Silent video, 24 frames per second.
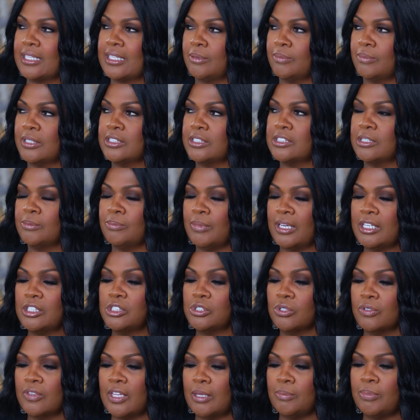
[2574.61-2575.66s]
them and to make
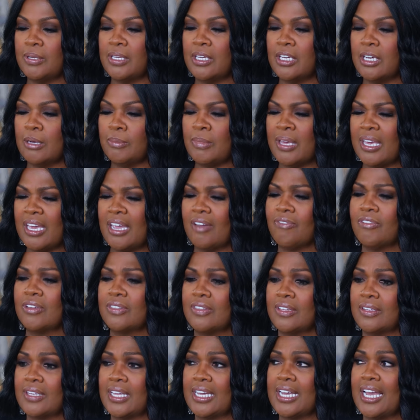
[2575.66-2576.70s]
sure they become
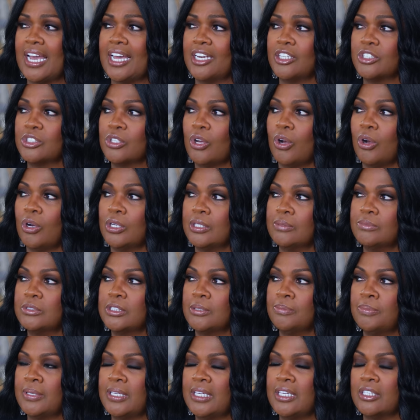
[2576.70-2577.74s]
everything that God has called them
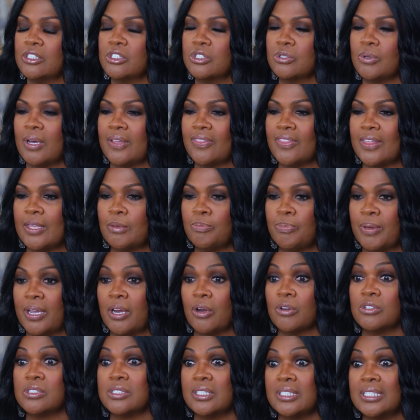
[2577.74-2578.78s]
to be. And so I think
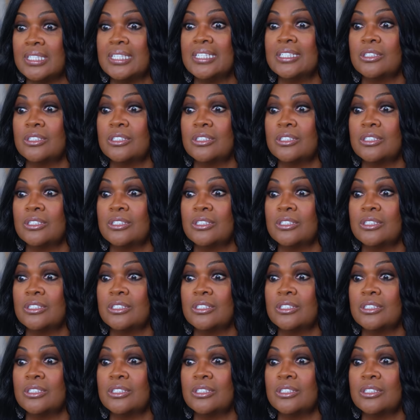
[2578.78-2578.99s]
parents need to